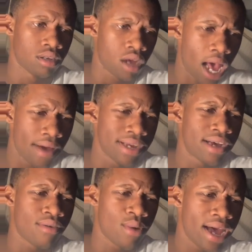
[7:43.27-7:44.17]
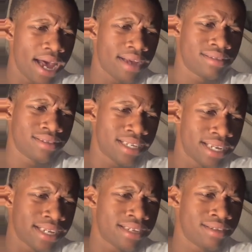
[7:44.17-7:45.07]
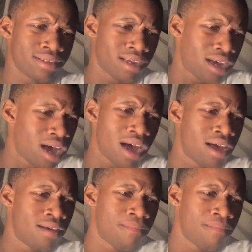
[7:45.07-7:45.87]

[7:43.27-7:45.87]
I mean wet. This. Huh.